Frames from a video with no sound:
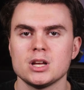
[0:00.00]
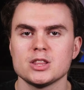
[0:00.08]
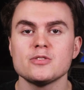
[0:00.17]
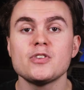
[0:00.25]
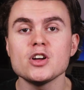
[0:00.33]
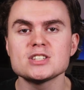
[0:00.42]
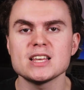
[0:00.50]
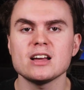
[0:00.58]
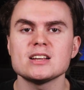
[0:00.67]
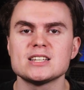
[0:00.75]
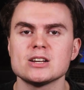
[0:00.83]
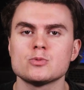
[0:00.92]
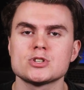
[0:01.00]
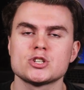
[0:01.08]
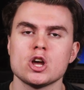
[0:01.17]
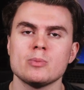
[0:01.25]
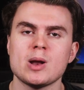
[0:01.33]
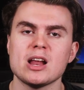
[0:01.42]
The first thing I did was
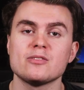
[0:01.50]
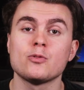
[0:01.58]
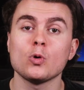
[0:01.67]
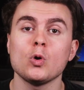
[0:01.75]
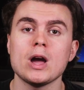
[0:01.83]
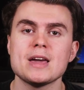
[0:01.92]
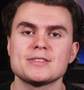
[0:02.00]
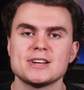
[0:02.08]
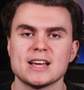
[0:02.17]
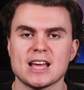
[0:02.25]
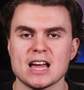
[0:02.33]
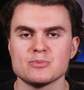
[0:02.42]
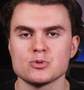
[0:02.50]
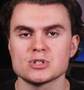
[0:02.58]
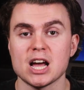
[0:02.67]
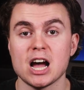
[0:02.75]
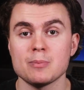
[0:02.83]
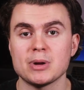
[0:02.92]
terminate 4 Ethernet
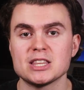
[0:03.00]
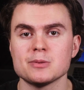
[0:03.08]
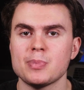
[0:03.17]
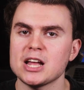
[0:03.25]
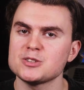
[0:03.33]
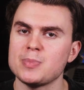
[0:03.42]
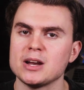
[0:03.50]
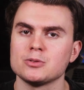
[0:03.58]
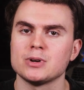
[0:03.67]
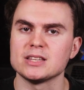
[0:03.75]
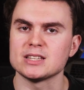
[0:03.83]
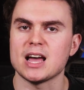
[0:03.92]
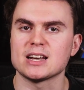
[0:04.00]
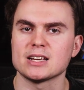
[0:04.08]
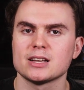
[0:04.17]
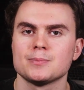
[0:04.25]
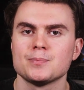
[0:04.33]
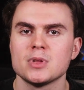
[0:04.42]
cables up in the patch panel in the
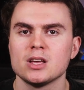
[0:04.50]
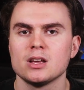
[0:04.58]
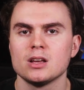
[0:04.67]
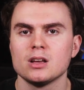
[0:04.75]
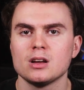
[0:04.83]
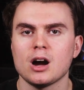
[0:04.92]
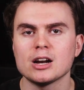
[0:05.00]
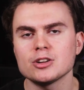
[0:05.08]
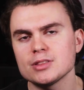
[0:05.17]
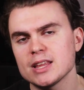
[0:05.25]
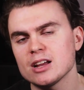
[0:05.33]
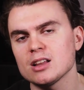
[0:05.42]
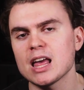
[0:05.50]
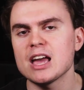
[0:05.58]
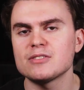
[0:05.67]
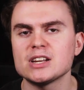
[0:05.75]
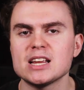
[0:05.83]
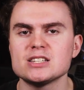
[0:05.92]
attic. I don't think I'll
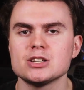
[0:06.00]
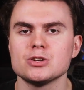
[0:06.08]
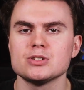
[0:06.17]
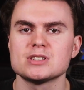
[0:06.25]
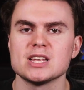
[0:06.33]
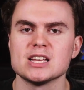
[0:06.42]
ever need to use